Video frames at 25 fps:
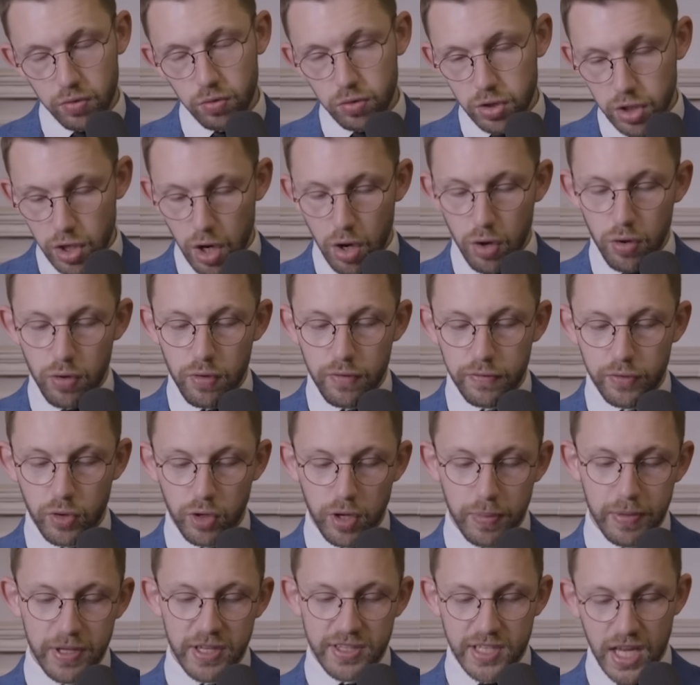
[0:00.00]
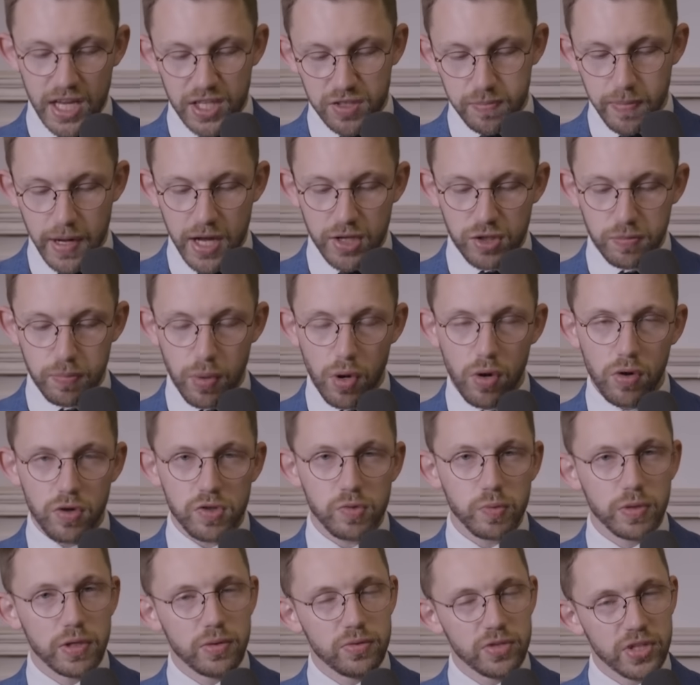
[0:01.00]
Michael Gove got up at the Dispatch
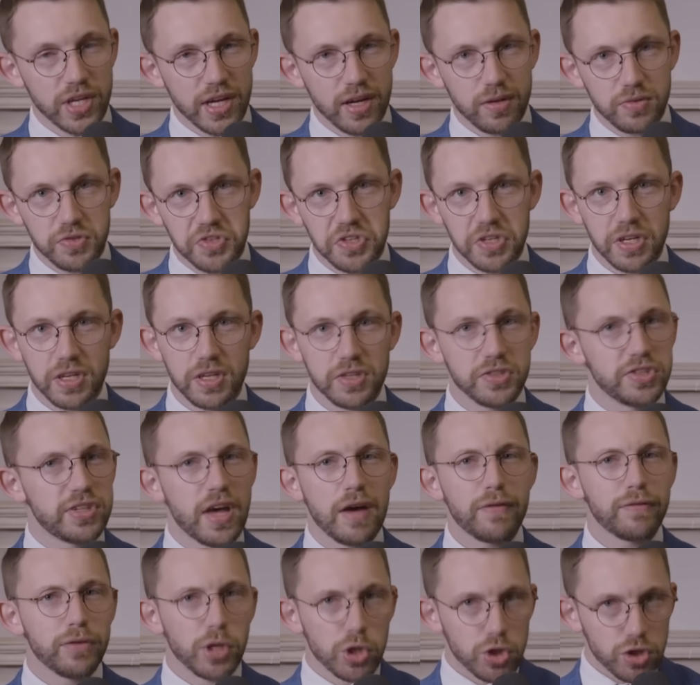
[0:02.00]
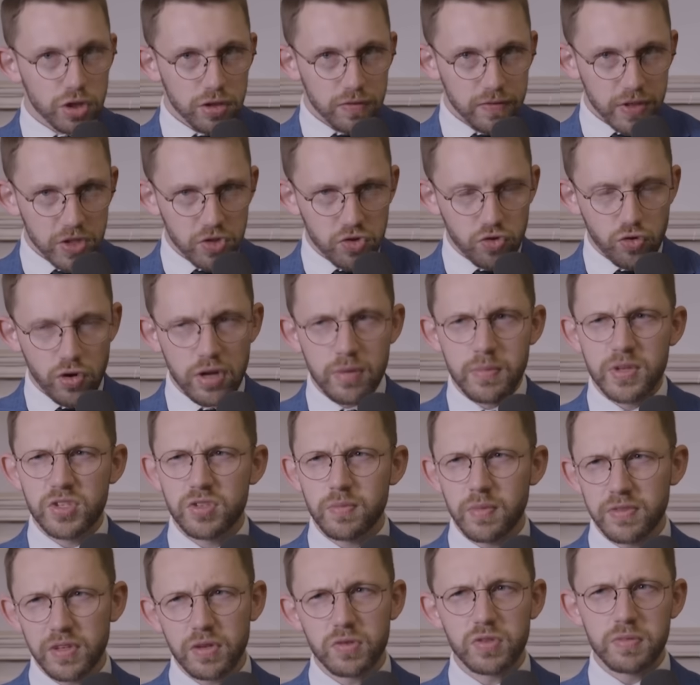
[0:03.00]
box when he was announcing his definition of
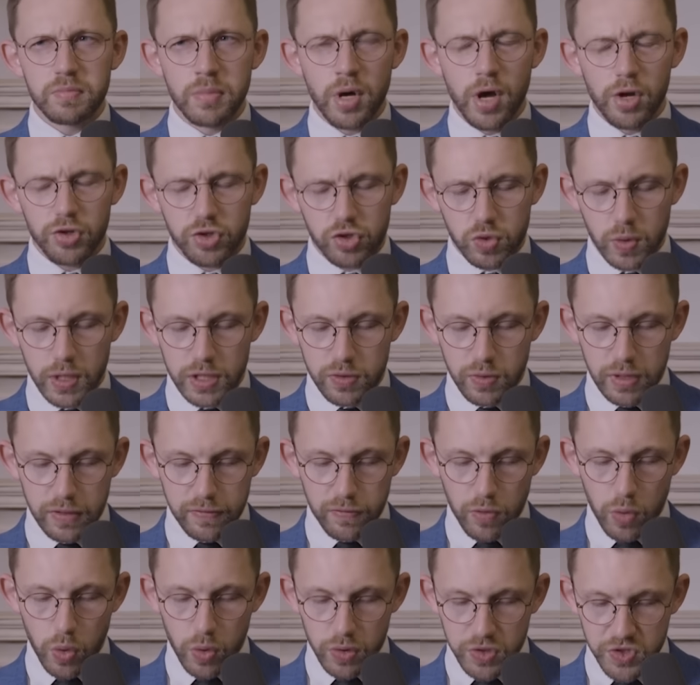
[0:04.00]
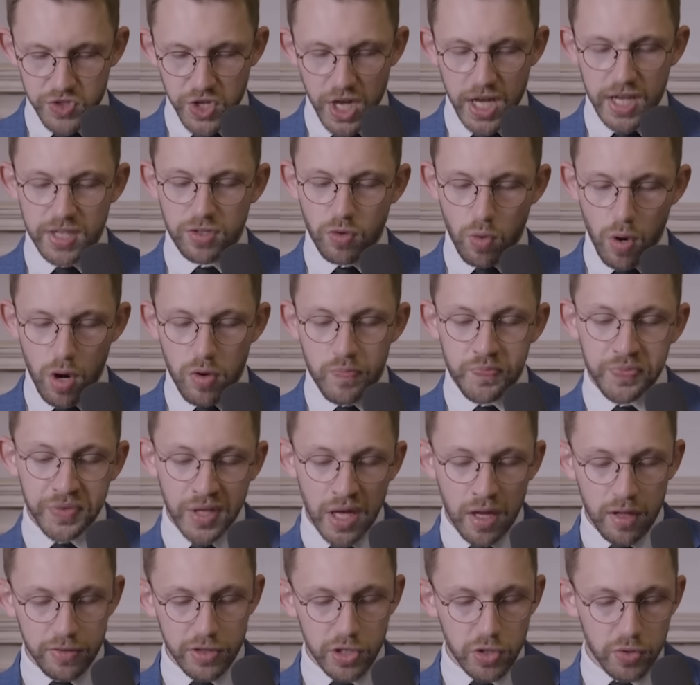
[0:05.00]
extremism, I think it was in March 2024, and said,
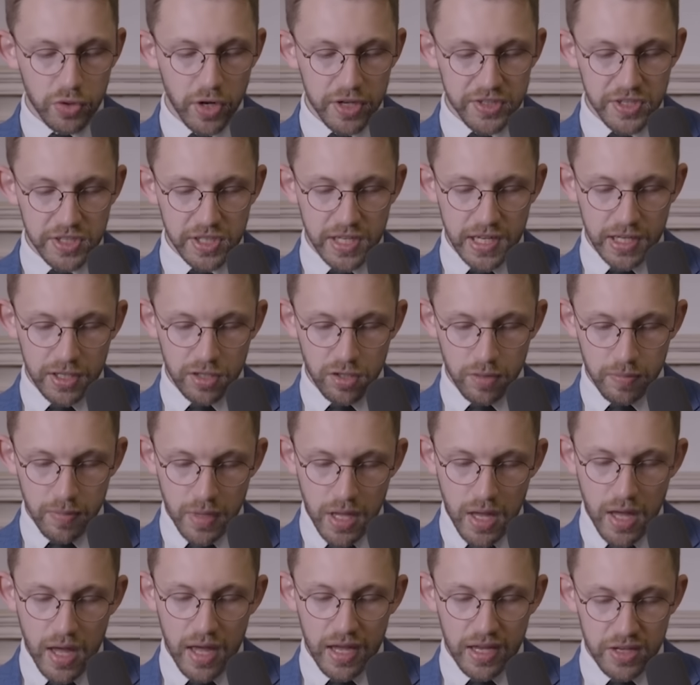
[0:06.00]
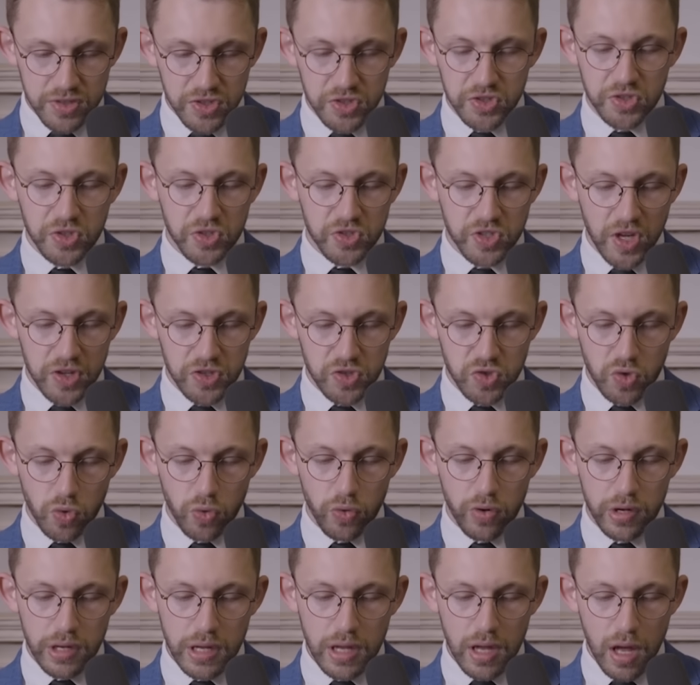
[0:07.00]
quote, "The United Kingdom is a success
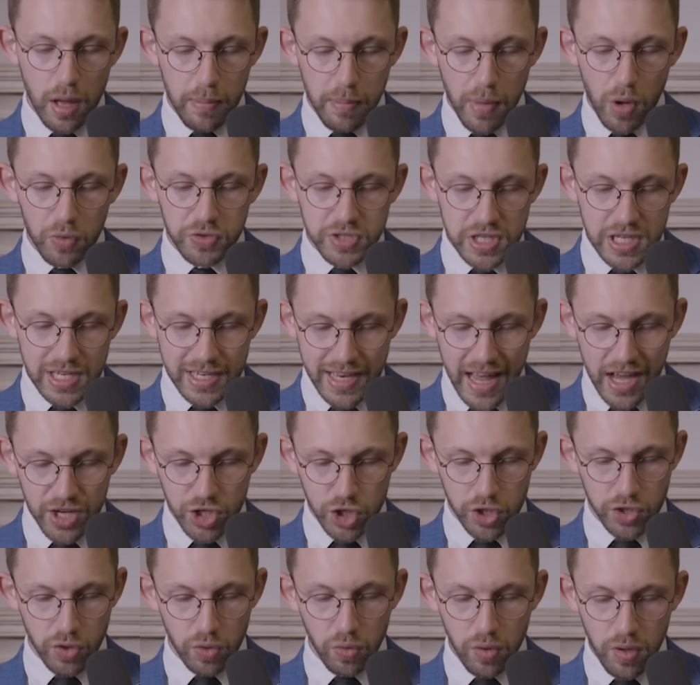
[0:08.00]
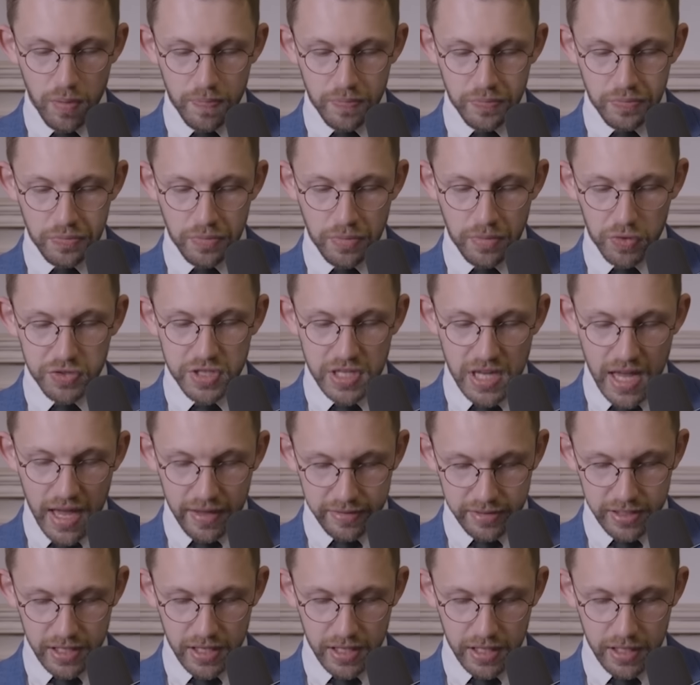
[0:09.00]
story, a multinational,
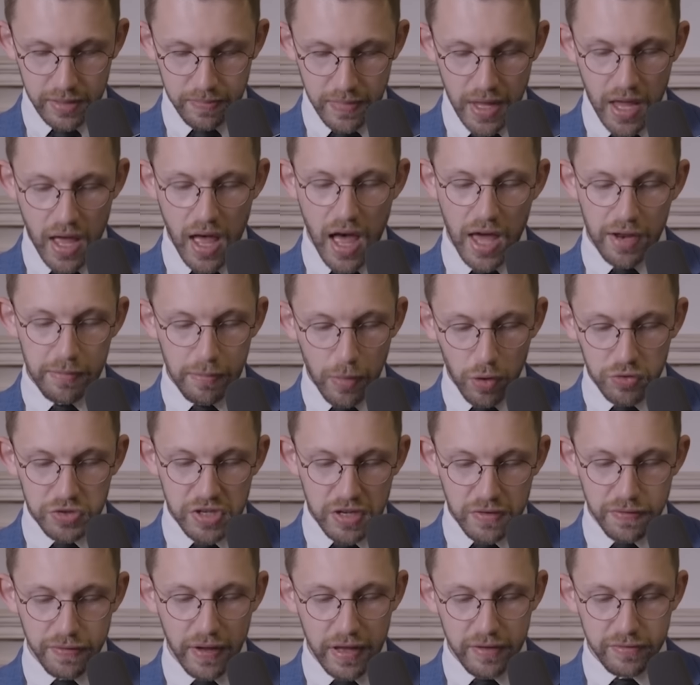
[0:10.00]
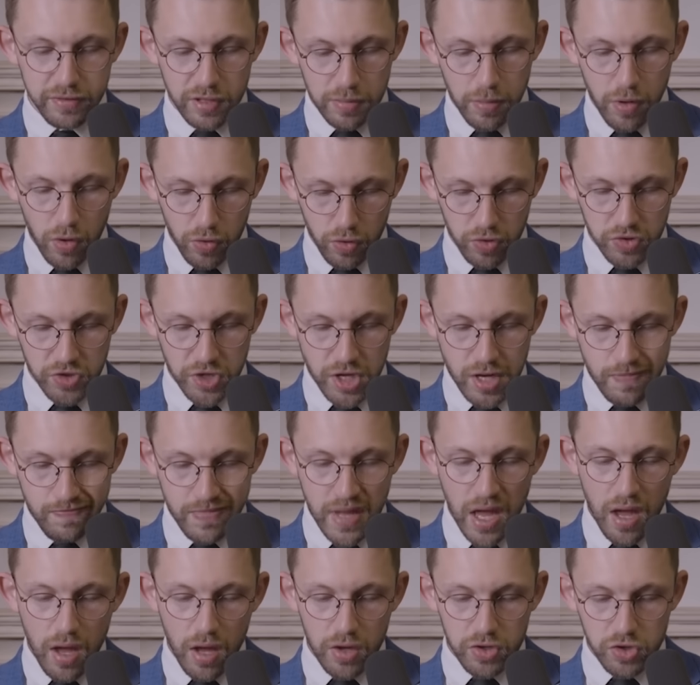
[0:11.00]
multi-ethnic and multi-faith
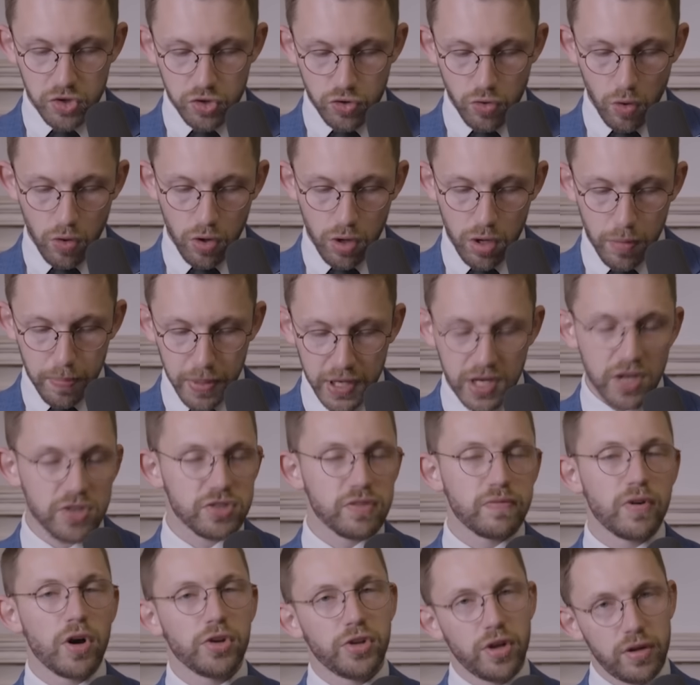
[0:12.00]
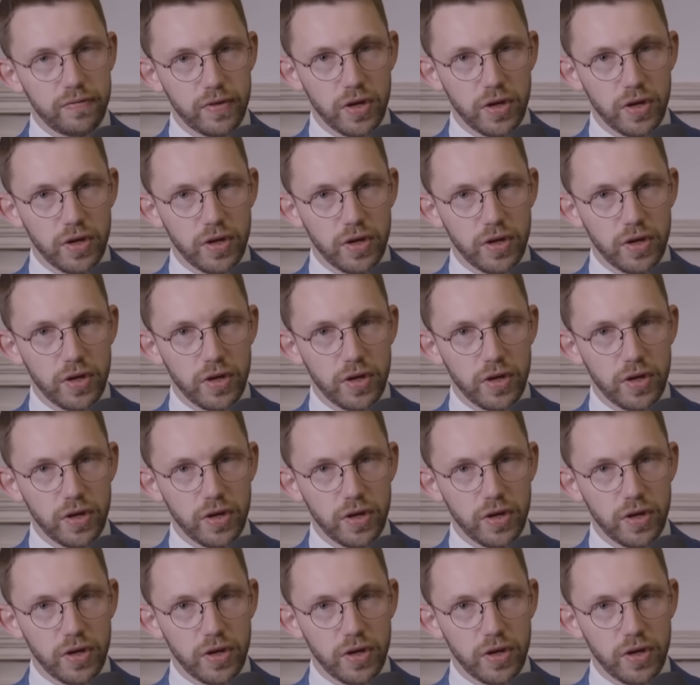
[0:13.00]
democracy, stronger because of our